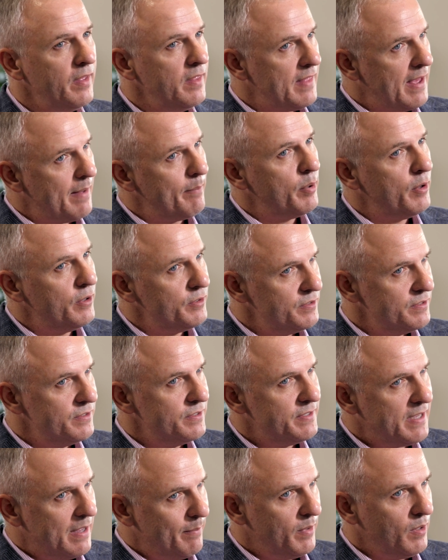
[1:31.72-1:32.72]
I think that
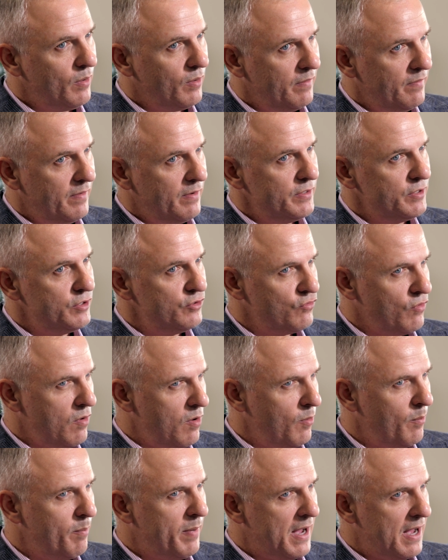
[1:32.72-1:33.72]
person set me on a very
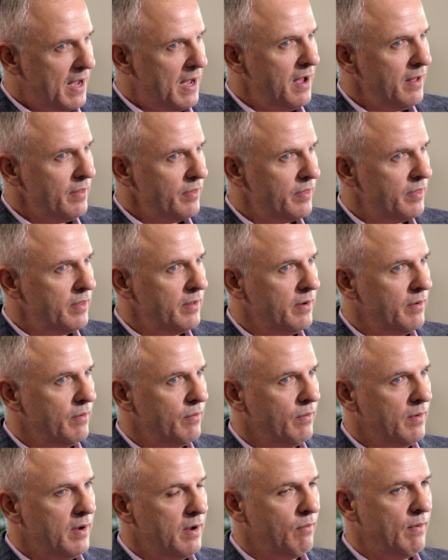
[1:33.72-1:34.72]
strong path
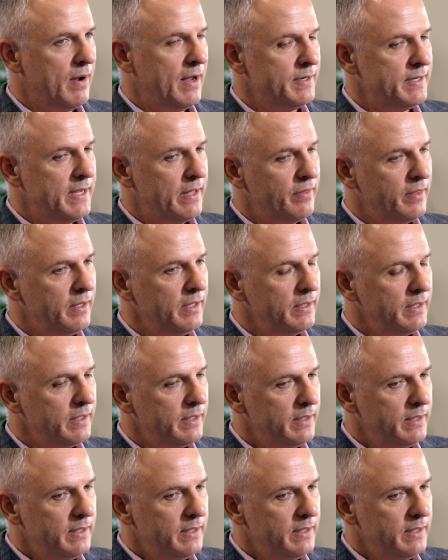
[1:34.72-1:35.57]
around ethic.